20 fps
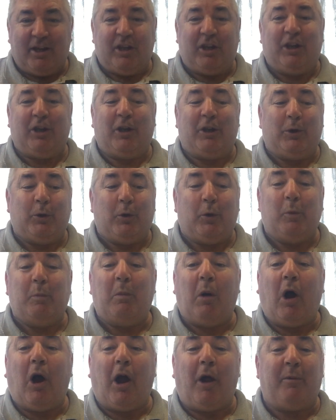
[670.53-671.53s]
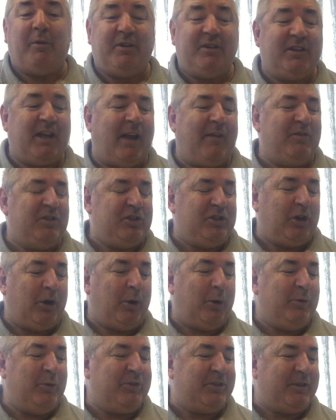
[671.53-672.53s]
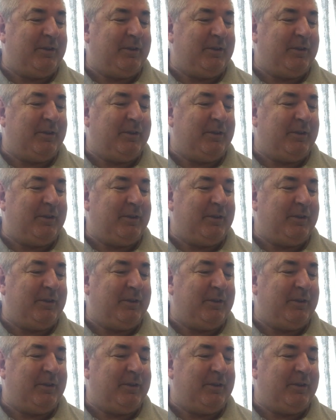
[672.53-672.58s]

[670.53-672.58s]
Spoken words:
your Myer and David Jones